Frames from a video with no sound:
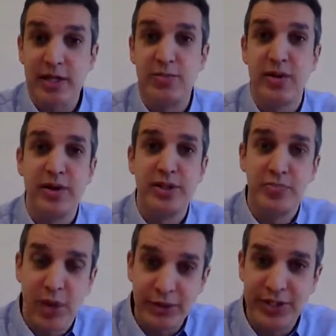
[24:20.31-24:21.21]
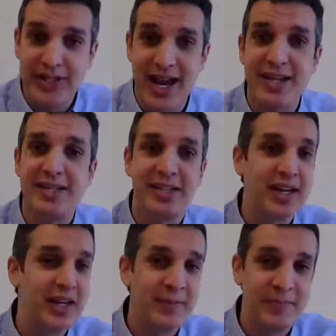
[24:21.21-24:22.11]
experience,
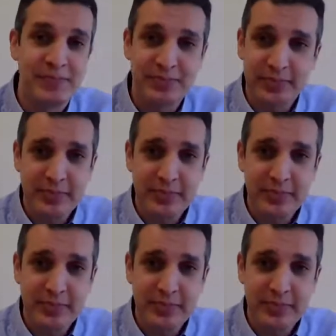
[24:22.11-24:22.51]
multitasking,